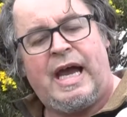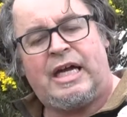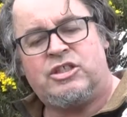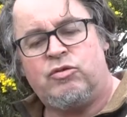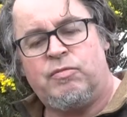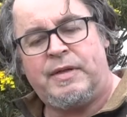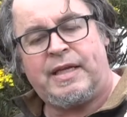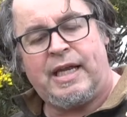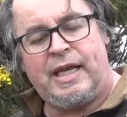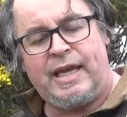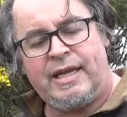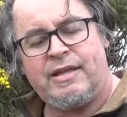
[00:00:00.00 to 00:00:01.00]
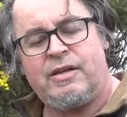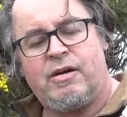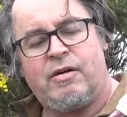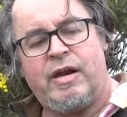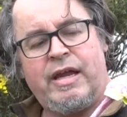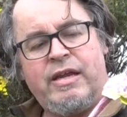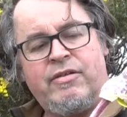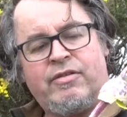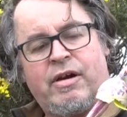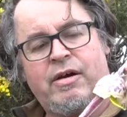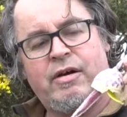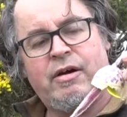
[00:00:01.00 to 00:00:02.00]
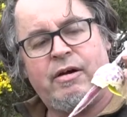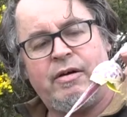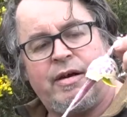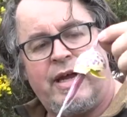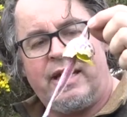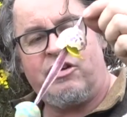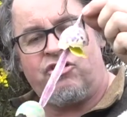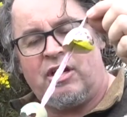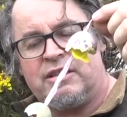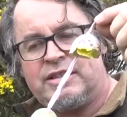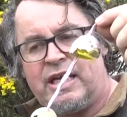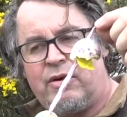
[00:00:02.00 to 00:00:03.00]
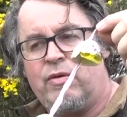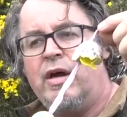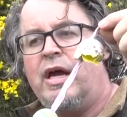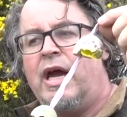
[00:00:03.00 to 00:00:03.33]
and she would be collecting her eggshells now,